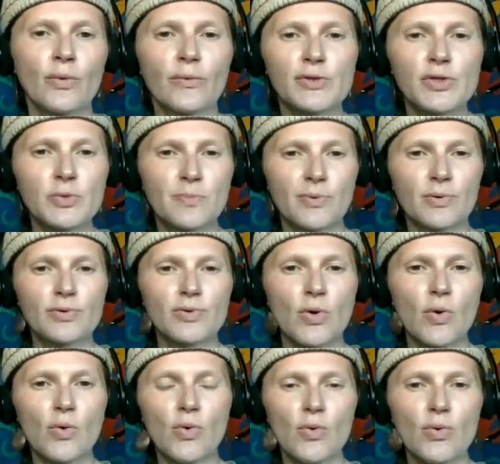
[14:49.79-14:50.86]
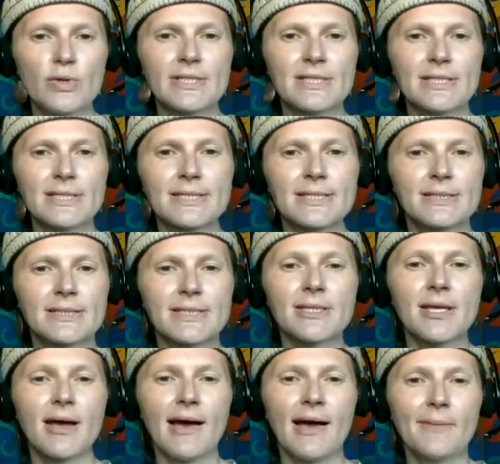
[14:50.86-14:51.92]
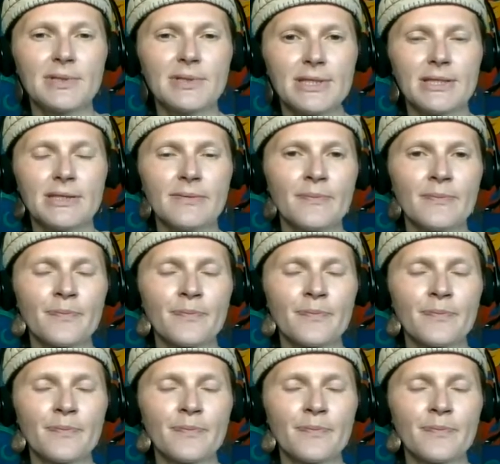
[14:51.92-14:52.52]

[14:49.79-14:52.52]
which brought all this harmony.